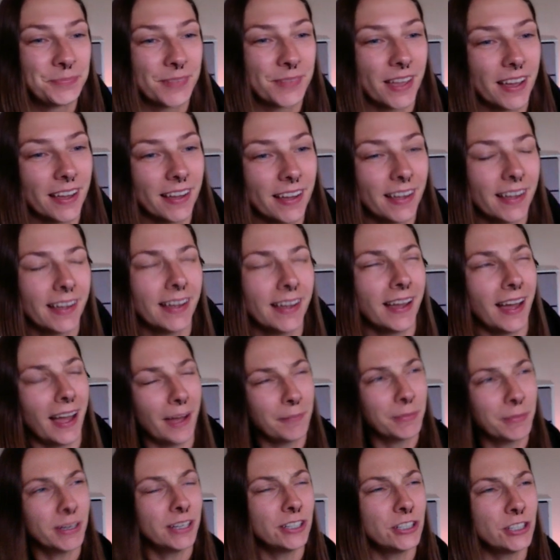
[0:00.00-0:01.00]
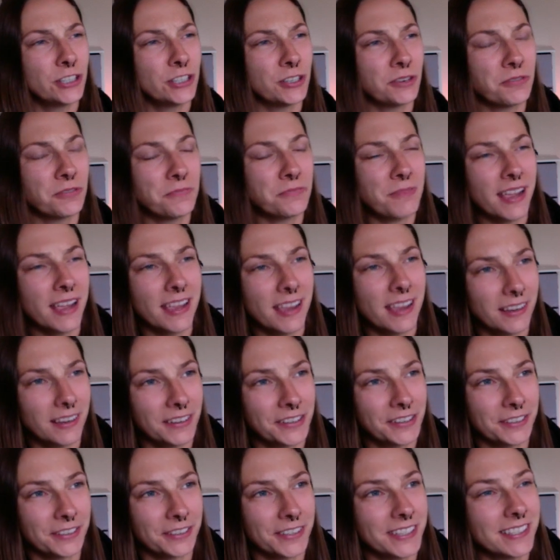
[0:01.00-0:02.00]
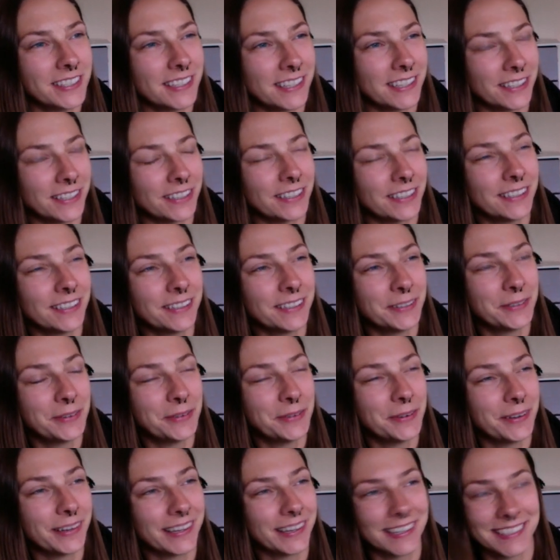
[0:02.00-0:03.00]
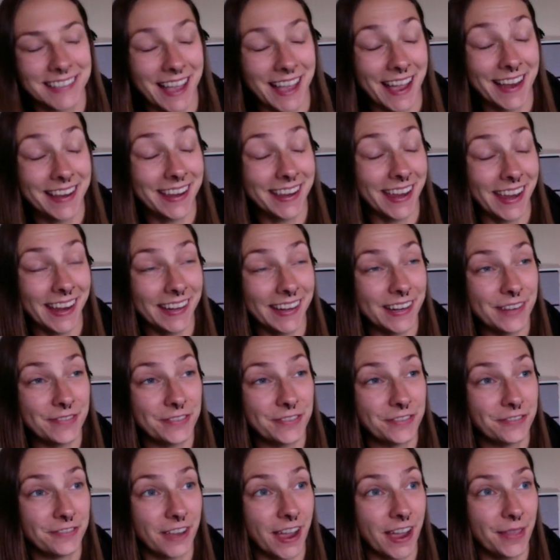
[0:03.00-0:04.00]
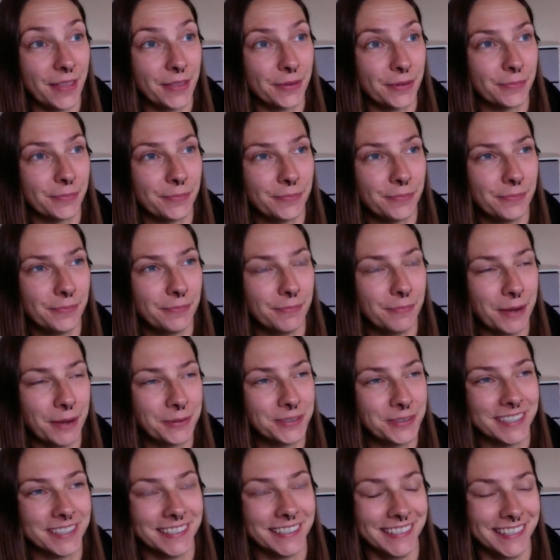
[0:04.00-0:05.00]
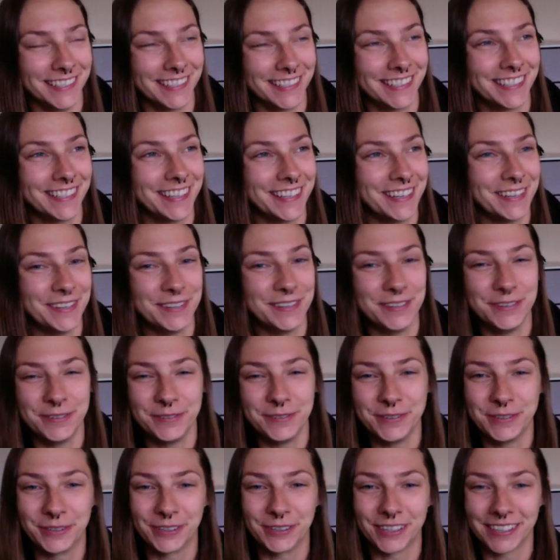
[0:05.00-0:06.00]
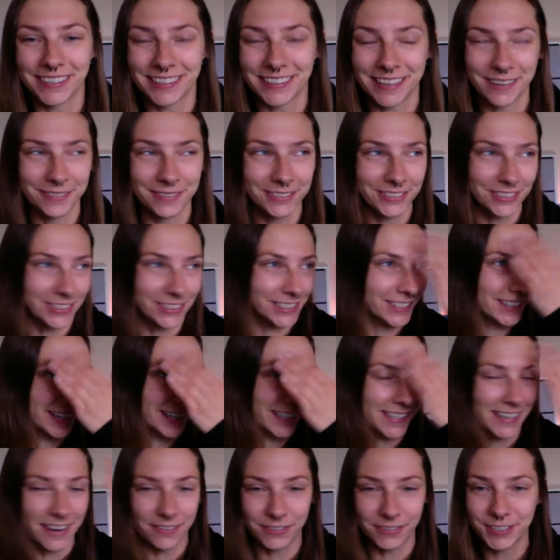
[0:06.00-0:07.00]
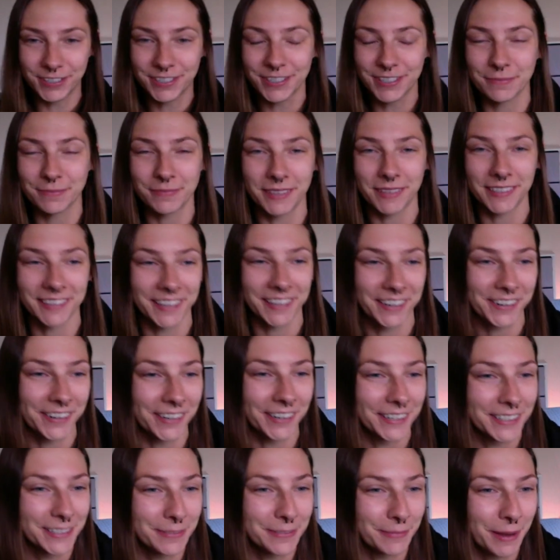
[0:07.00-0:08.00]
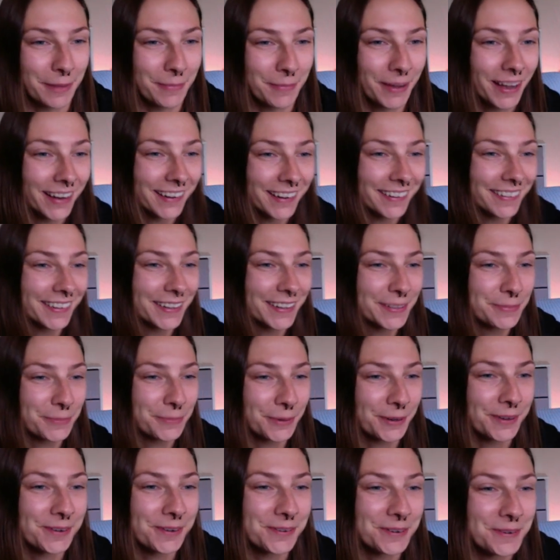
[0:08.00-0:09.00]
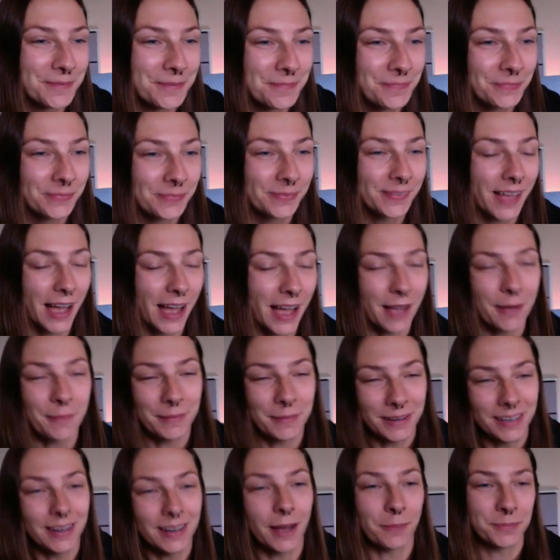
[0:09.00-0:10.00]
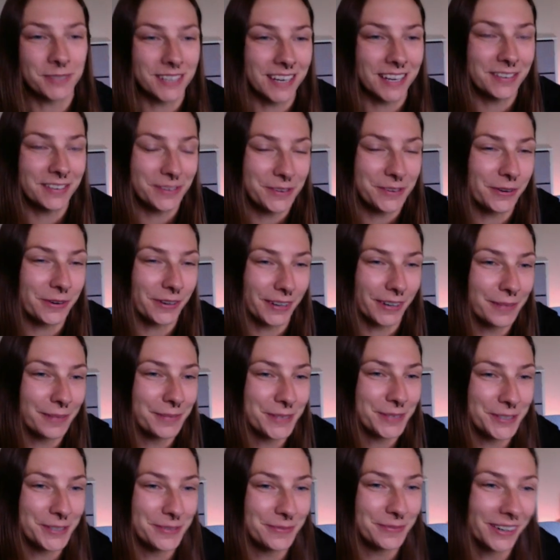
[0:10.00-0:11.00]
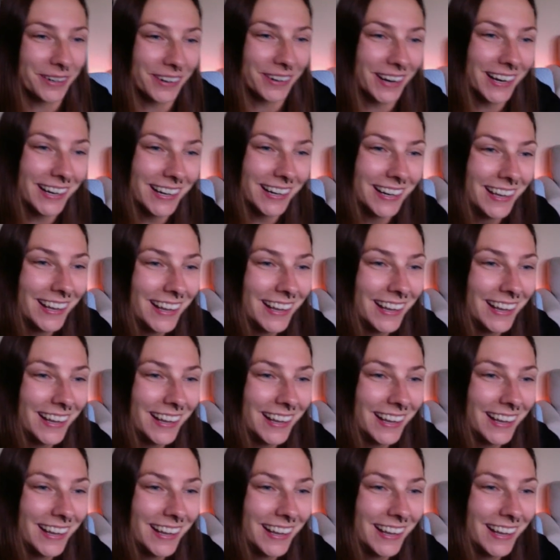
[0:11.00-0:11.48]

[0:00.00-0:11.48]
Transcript: Uh, I'm gonna show my ignorance here because I can't even fathom mountains in New York. That was just like never something that crossed my mind. That's pretty cool. Uh, I mean, upstate New York, I'm assuming, right?